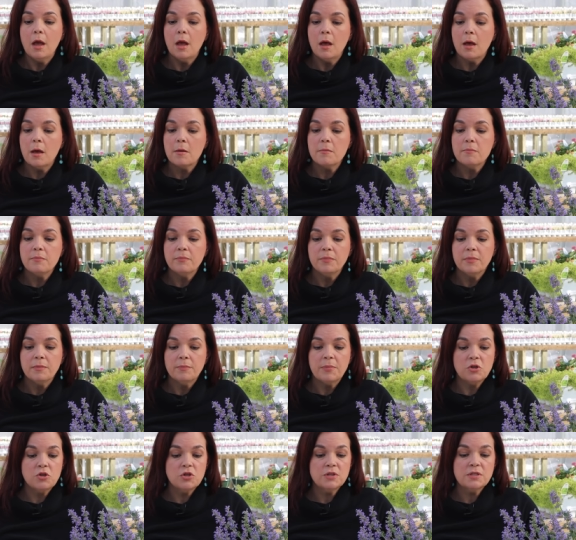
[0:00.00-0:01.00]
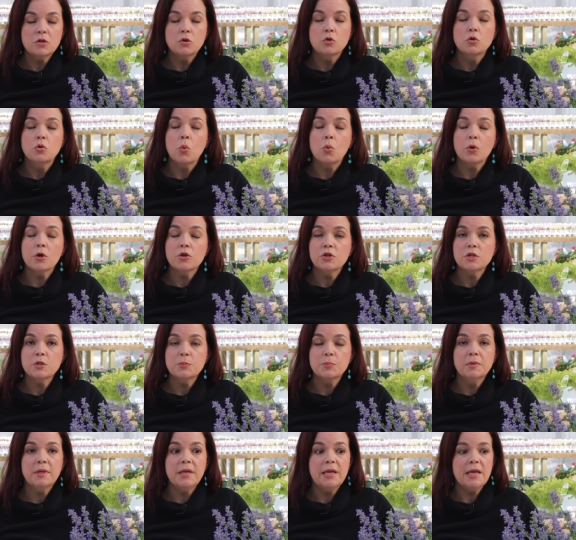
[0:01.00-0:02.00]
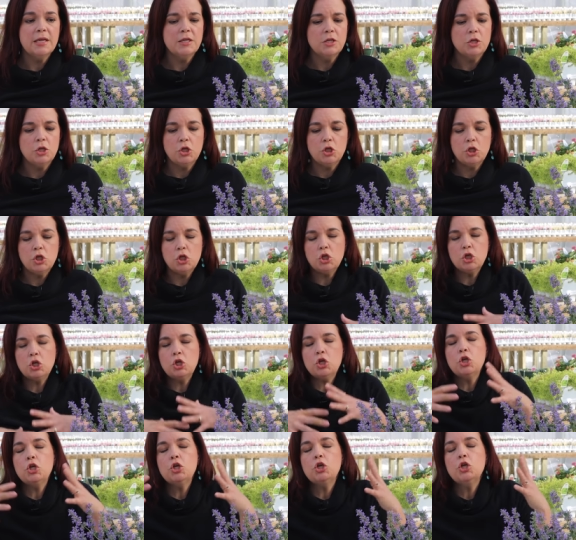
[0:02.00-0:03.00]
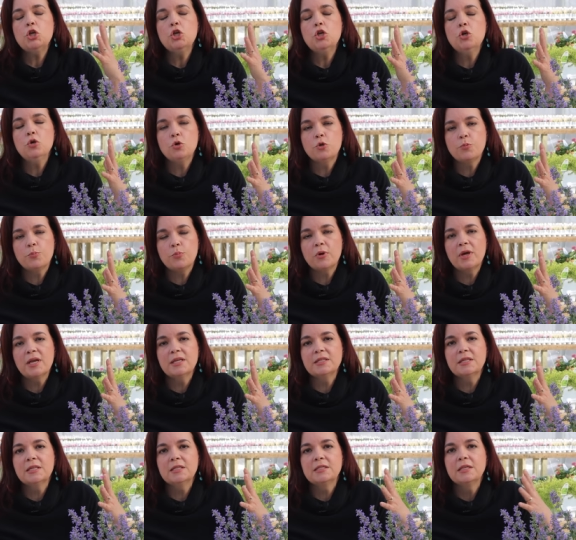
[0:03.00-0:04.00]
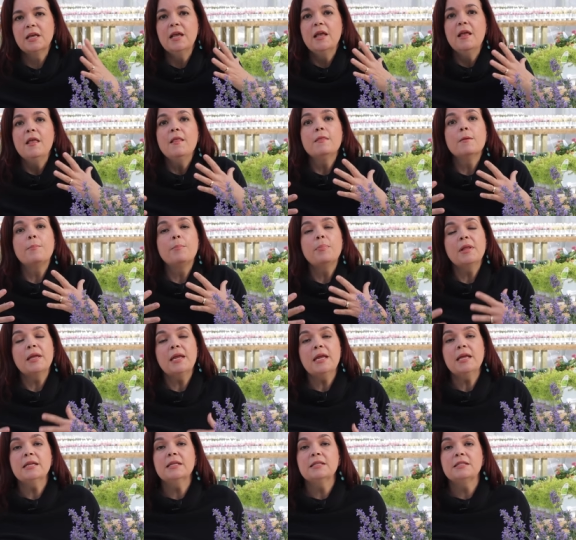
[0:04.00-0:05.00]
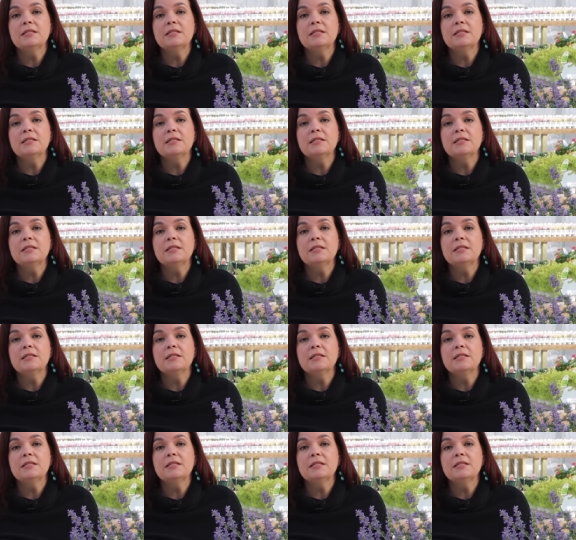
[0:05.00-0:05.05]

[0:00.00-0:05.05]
Um, but just a gorgeous plant, huge presence. The plant